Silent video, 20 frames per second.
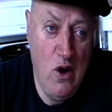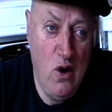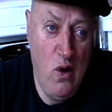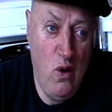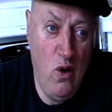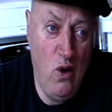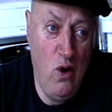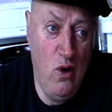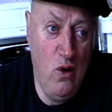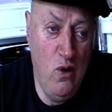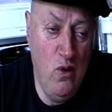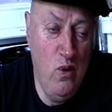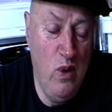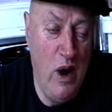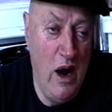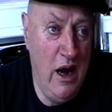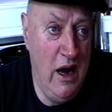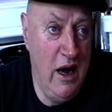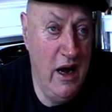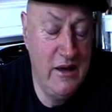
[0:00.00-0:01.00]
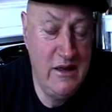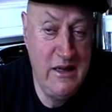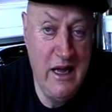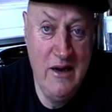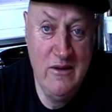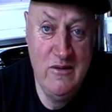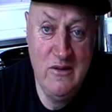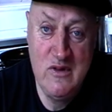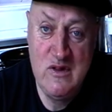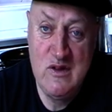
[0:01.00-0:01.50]
All
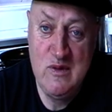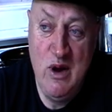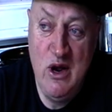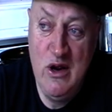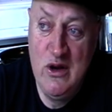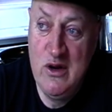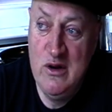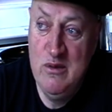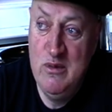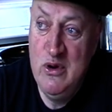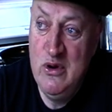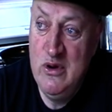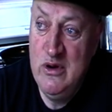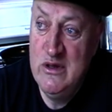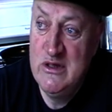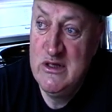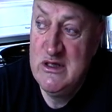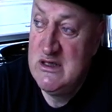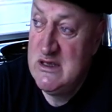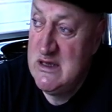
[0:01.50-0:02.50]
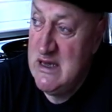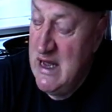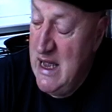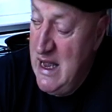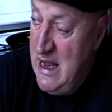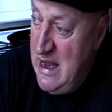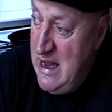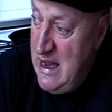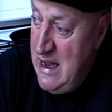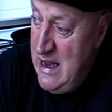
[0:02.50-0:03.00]
done with smoke and mirrors,
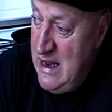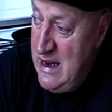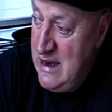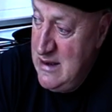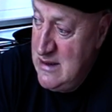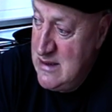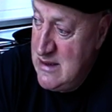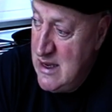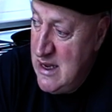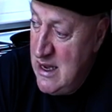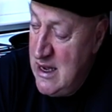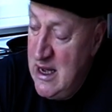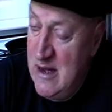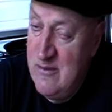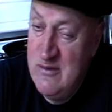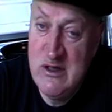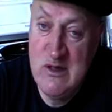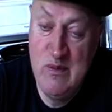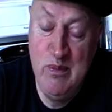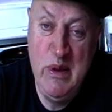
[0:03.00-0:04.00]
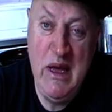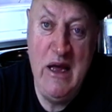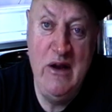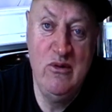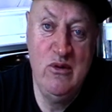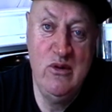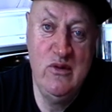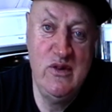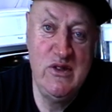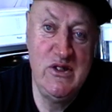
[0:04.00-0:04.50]
and this
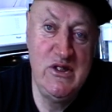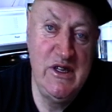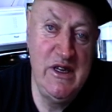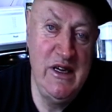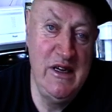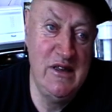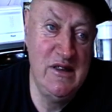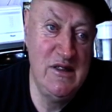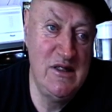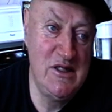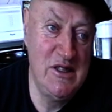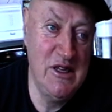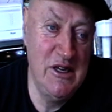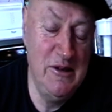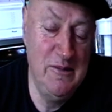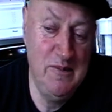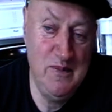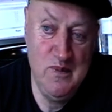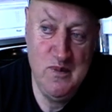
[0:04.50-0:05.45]
battle of ascendancy